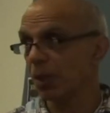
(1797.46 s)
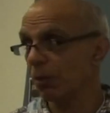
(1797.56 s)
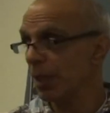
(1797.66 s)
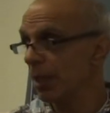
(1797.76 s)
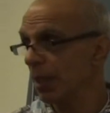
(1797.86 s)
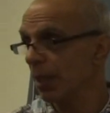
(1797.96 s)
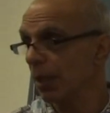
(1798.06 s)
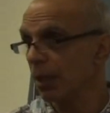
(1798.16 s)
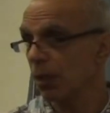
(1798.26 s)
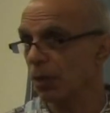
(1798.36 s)
3,
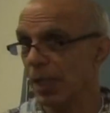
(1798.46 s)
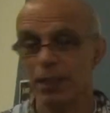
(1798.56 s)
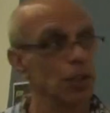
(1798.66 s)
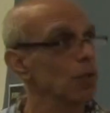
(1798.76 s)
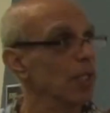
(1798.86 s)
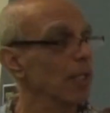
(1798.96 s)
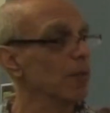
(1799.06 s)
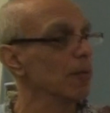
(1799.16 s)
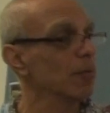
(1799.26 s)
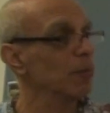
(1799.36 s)
so that's going to
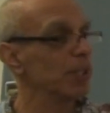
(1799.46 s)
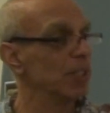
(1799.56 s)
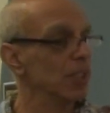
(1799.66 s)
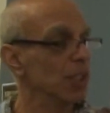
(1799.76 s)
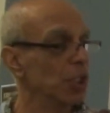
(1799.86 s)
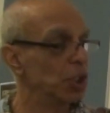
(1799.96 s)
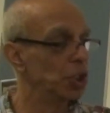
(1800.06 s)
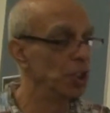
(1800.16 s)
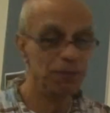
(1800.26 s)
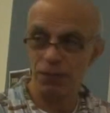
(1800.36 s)
represent a
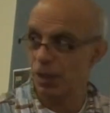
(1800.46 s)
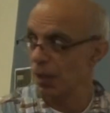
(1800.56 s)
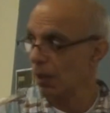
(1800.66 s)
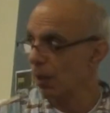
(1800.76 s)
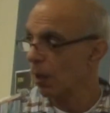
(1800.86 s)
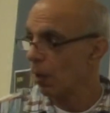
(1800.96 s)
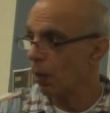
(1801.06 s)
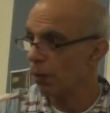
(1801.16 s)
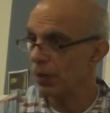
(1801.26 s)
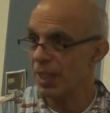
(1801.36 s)
shift
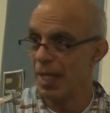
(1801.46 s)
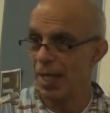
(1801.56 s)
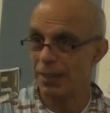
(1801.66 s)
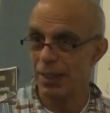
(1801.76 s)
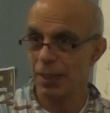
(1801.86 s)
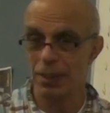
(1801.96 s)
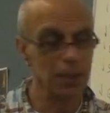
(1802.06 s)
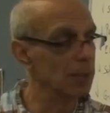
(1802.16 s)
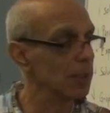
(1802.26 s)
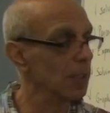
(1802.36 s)
on the
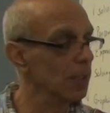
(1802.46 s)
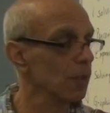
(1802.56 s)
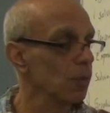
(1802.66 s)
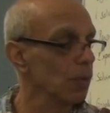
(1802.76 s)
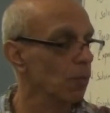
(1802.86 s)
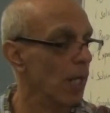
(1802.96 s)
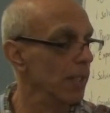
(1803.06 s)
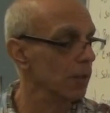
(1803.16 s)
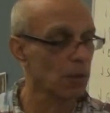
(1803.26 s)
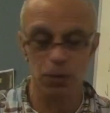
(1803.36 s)
x-axis, either to the right
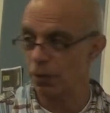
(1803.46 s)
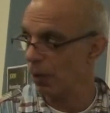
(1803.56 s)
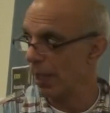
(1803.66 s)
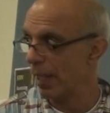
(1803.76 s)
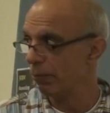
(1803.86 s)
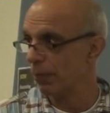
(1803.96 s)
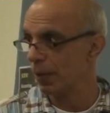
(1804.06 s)
or to the left.